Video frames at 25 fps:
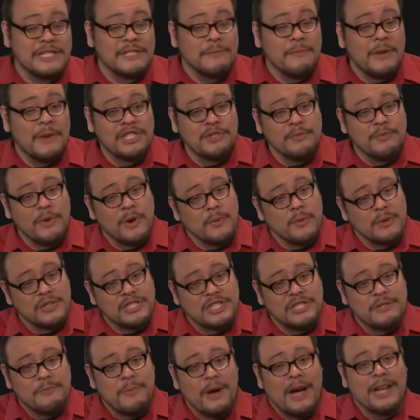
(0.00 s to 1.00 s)
is much more
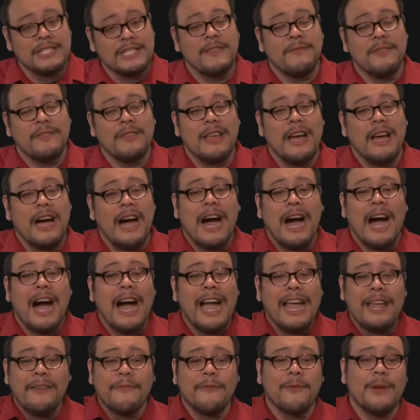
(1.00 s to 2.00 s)
responsive to the
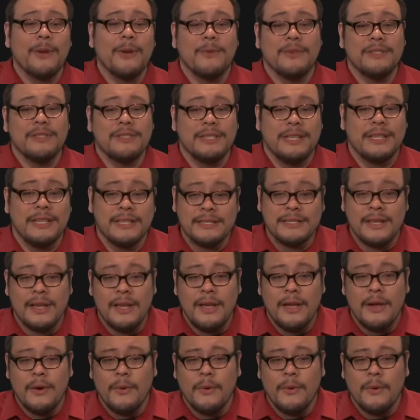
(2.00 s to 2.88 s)
high frequencies,